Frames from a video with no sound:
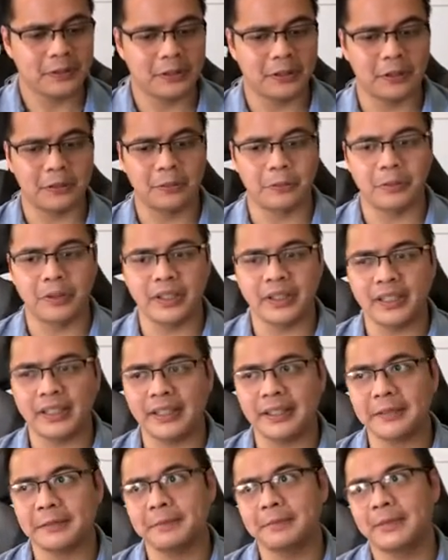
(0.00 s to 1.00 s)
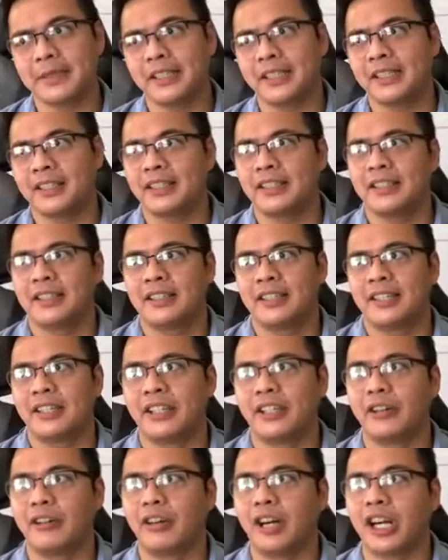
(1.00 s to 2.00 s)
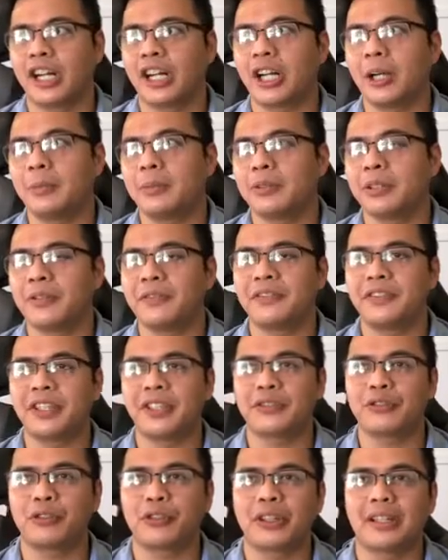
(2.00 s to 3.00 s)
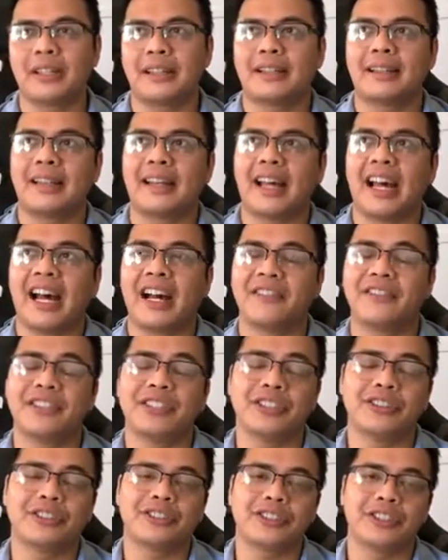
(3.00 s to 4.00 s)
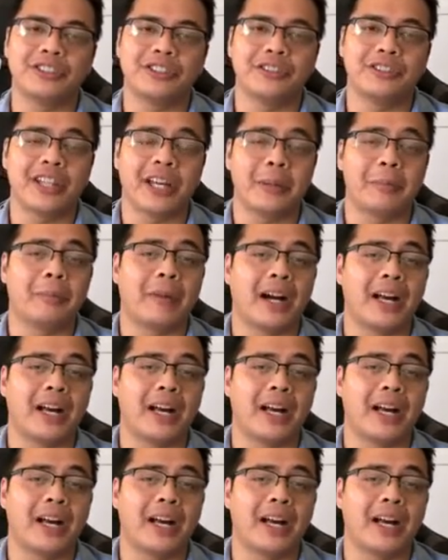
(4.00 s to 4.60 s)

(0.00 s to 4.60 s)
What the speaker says: there are really a couple of different avenues to do that.